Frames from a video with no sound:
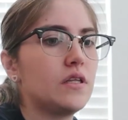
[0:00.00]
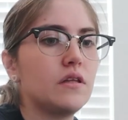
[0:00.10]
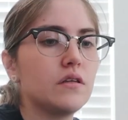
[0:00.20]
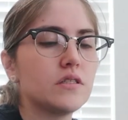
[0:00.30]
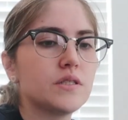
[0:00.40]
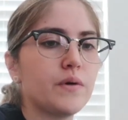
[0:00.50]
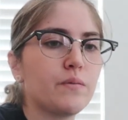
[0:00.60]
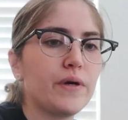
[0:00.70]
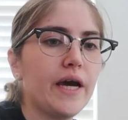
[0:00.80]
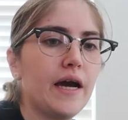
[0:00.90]
And then this
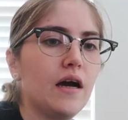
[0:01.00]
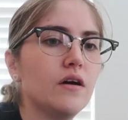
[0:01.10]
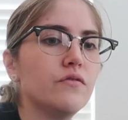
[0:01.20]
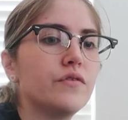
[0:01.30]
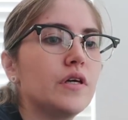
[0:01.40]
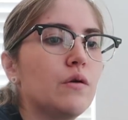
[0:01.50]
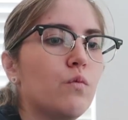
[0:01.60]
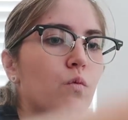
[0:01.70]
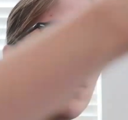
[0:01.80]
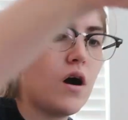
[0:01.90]
one, we have the
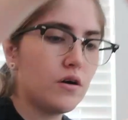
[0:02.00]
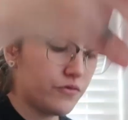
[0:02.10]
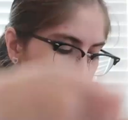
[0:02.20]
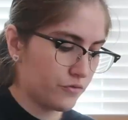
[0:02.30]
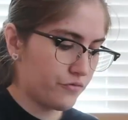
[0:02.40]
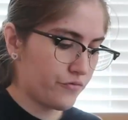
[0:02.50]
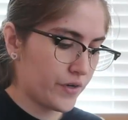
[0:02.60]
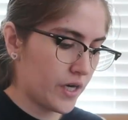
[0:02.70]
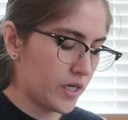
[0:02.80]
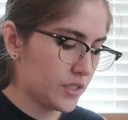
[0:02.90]
waffle
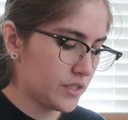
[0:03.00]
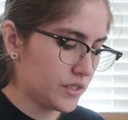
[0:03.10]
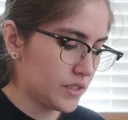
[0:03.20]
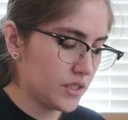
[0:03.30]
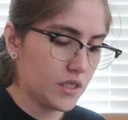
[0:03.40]
first.